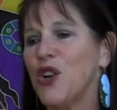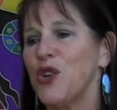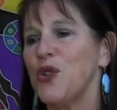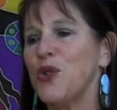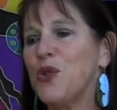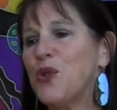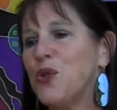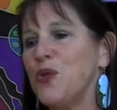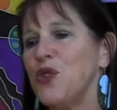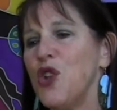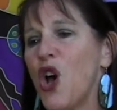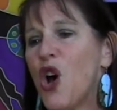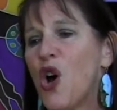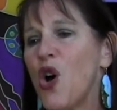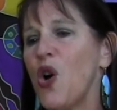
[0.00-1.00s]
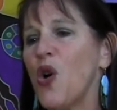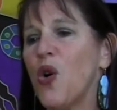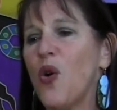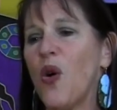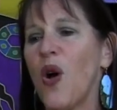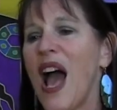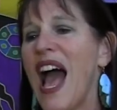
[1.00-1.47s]
who
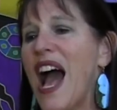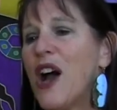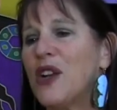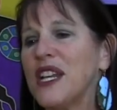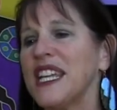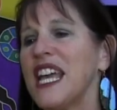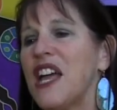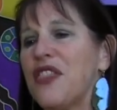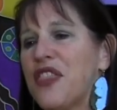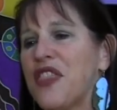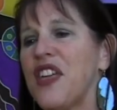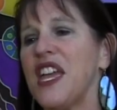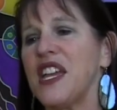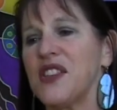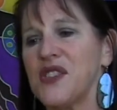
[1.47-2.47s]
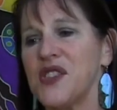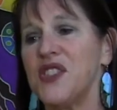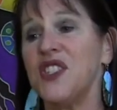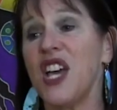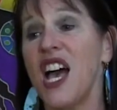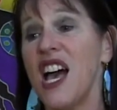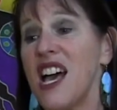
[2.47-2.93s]
know how to get things
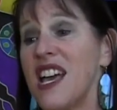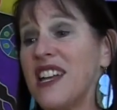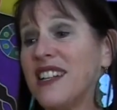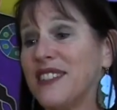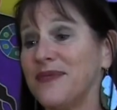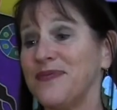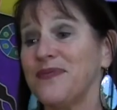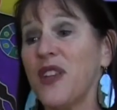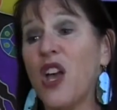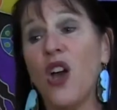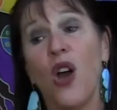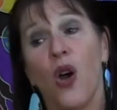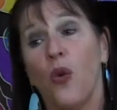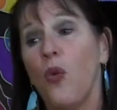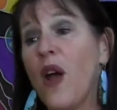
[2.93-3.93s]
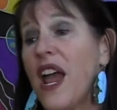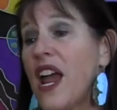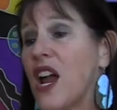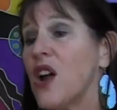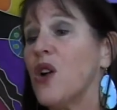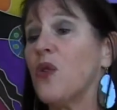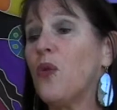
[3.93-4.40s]
done,
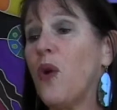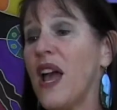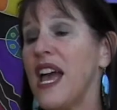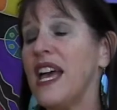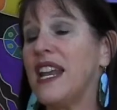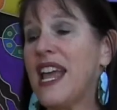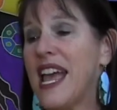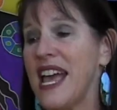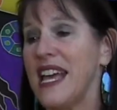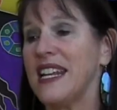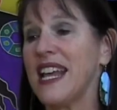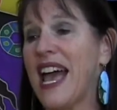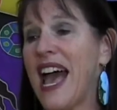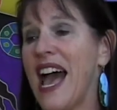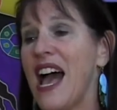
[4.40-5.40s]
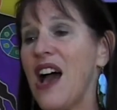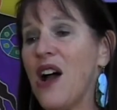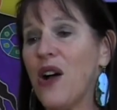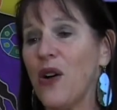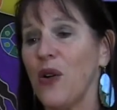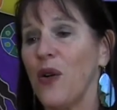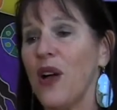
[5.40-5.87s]
where, when, and
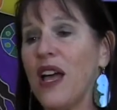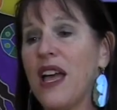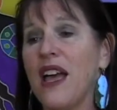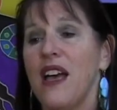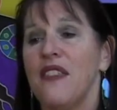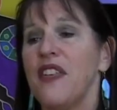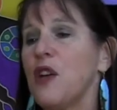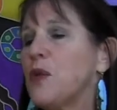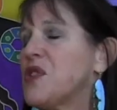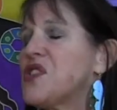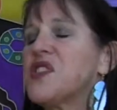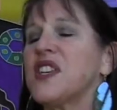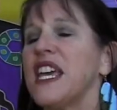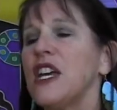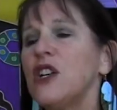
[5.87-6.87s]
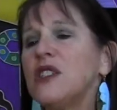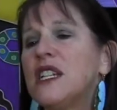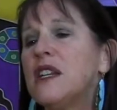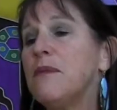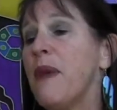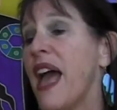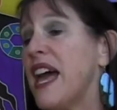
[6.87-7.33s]
how. They were skilled
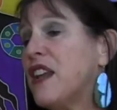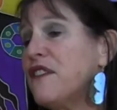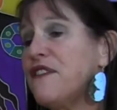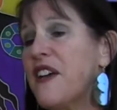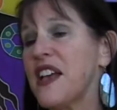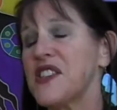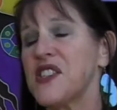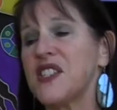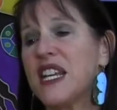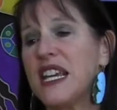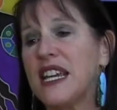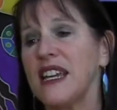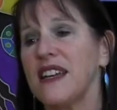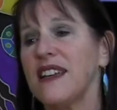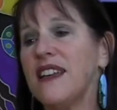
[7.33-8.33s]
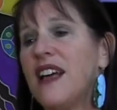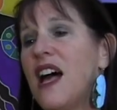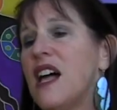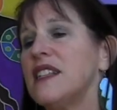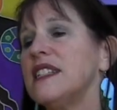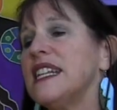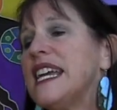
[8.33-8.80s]
in manifesting,
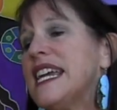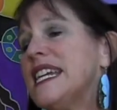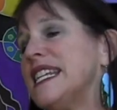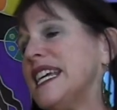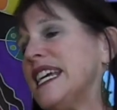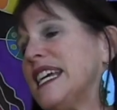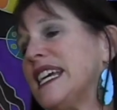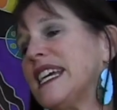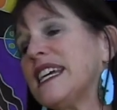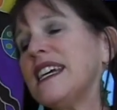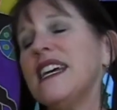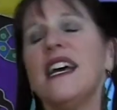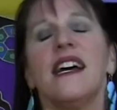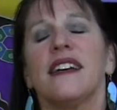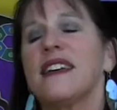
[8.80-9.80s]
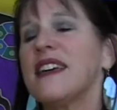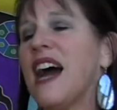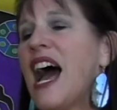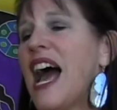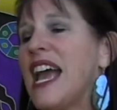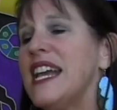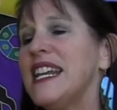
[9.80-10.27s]
leading,
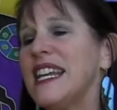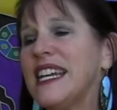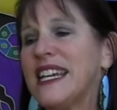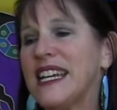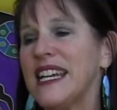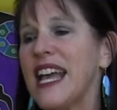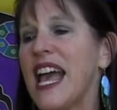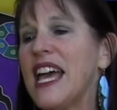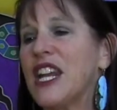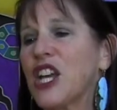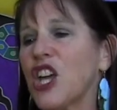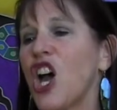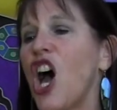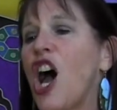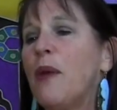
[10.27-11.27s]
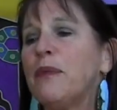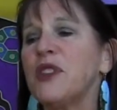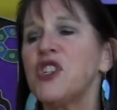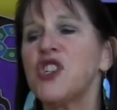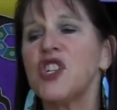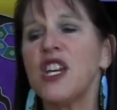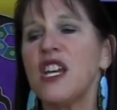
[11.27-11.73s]
guiding, and
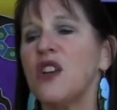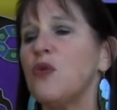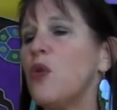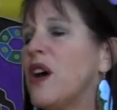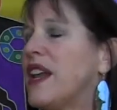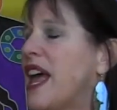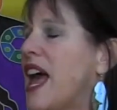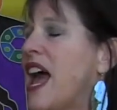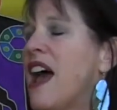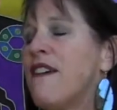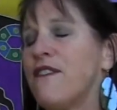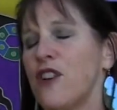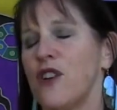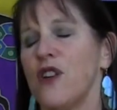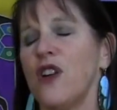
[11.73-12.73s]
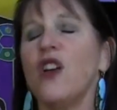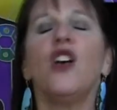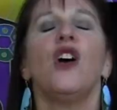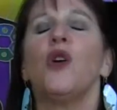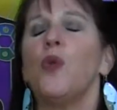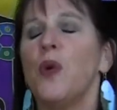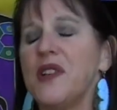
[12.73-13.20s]
accomplishing whatever
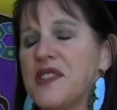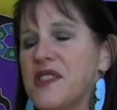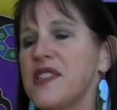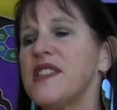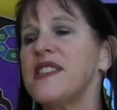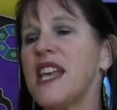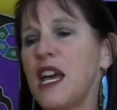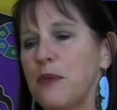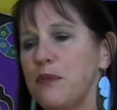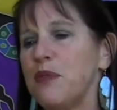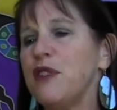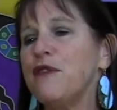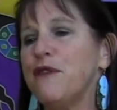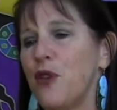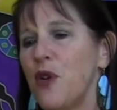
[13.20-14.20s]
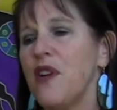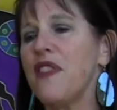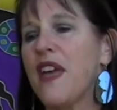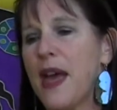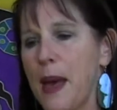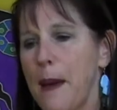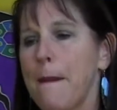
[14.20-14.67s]
was set before
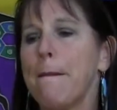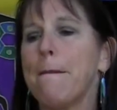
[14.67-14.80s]
them.